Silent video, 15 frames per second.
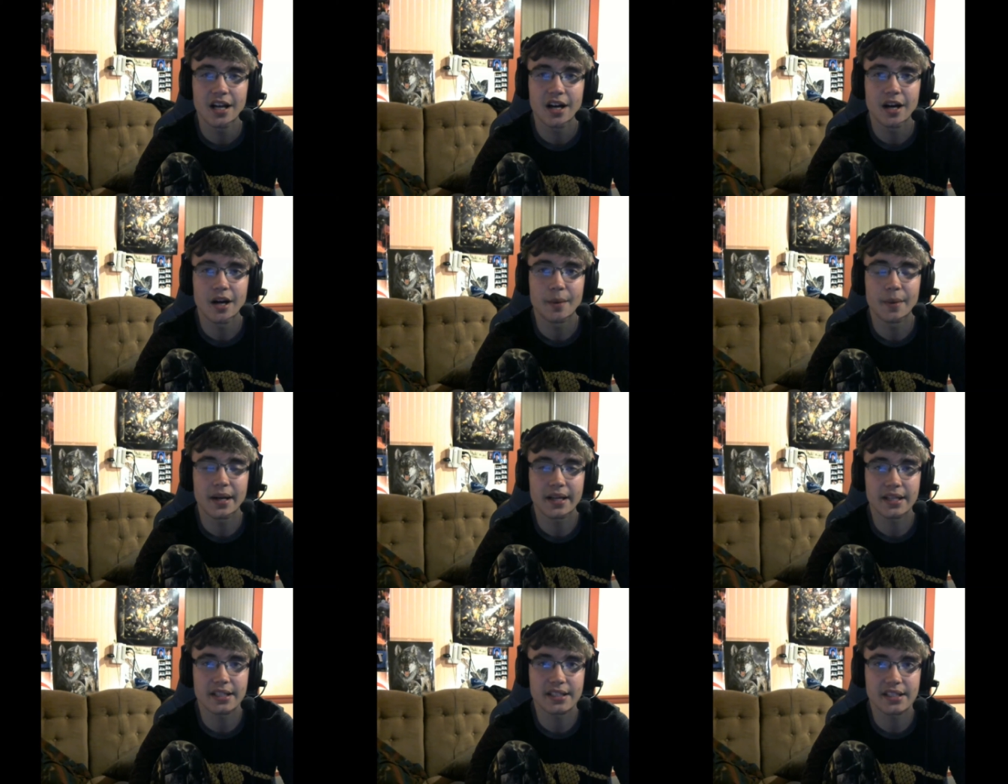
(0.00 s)
Um, I
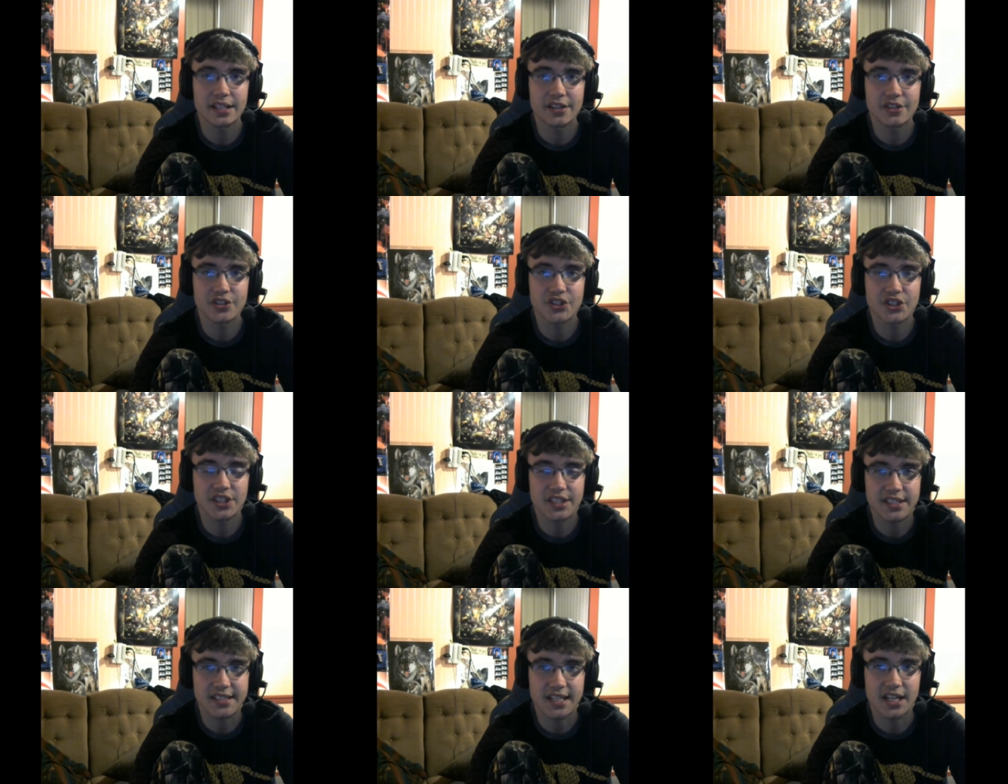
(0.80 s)
can either see
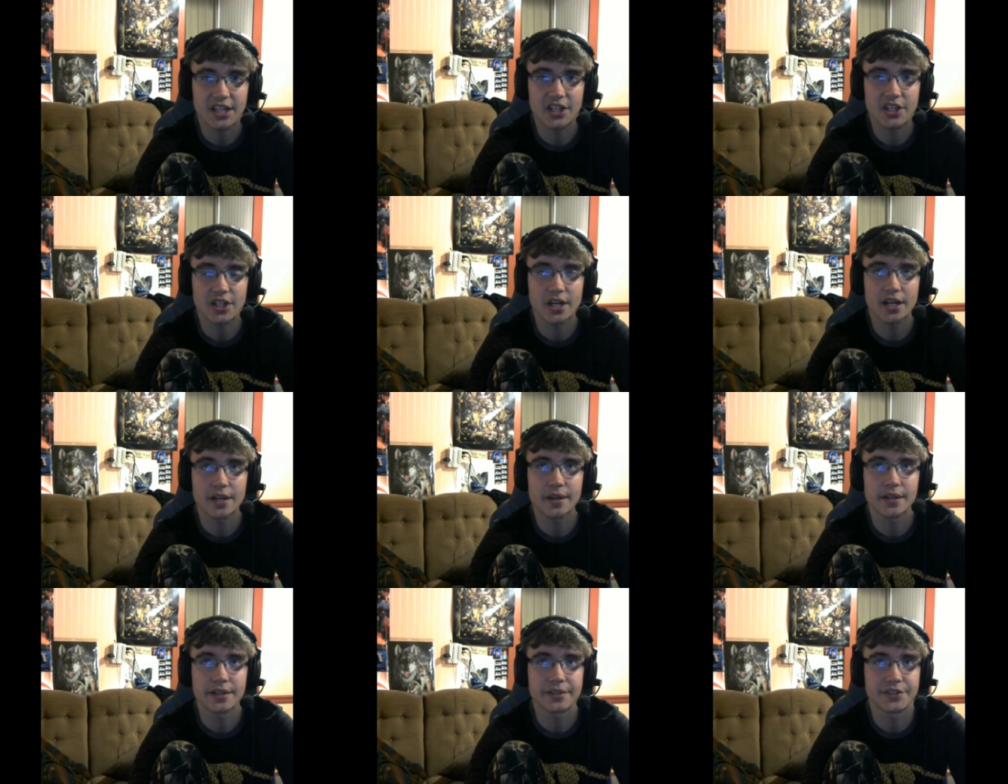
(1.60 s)
the tiger
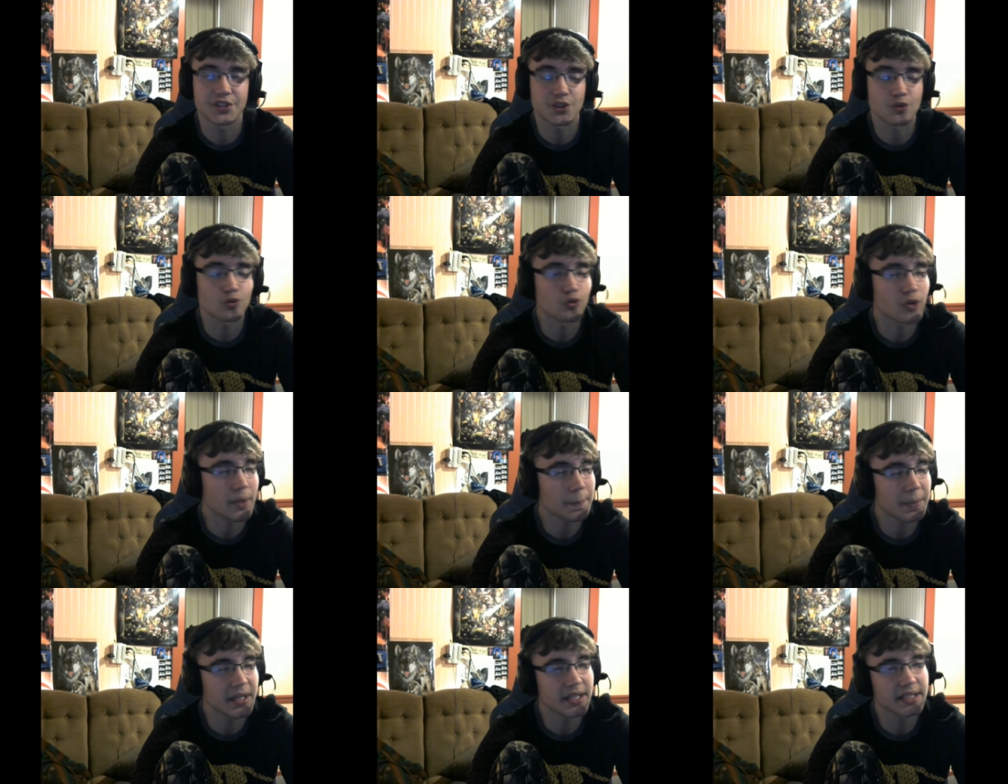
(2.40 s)
just
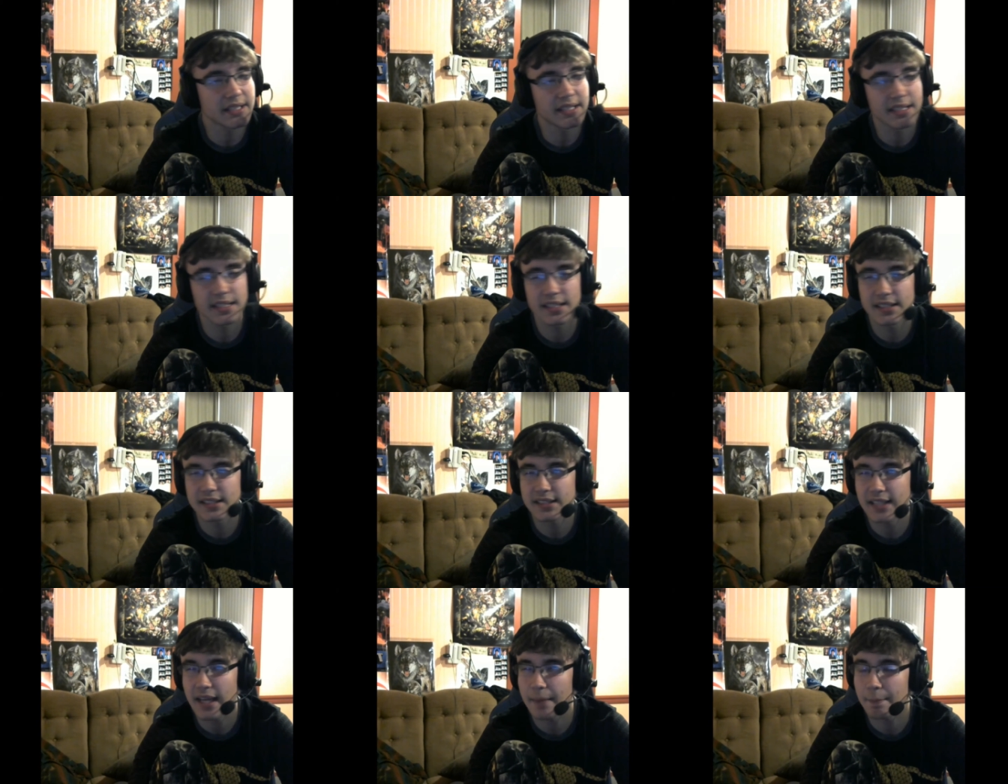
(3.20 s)
ripping
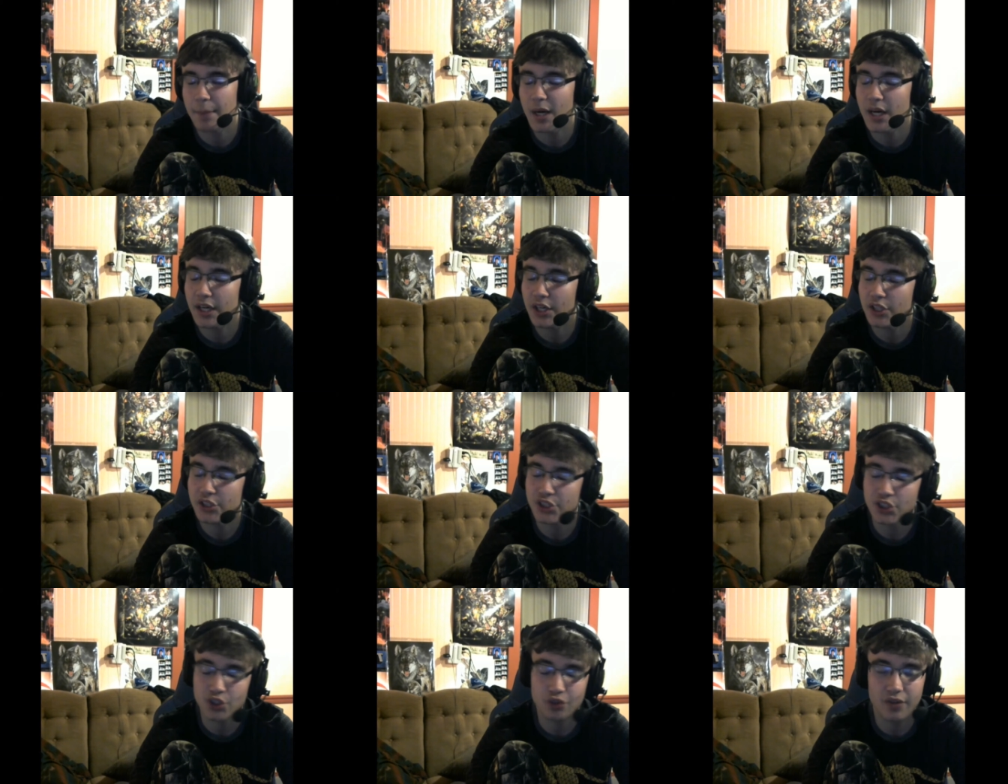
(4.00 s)
Negan's empire to
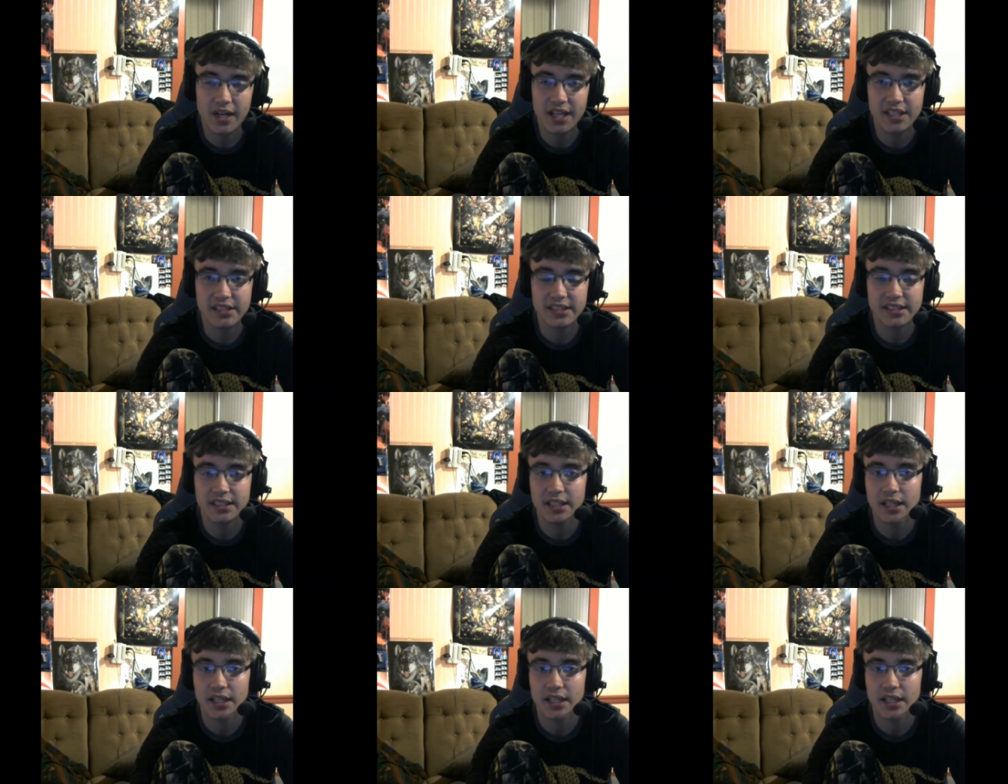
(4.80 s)
shreds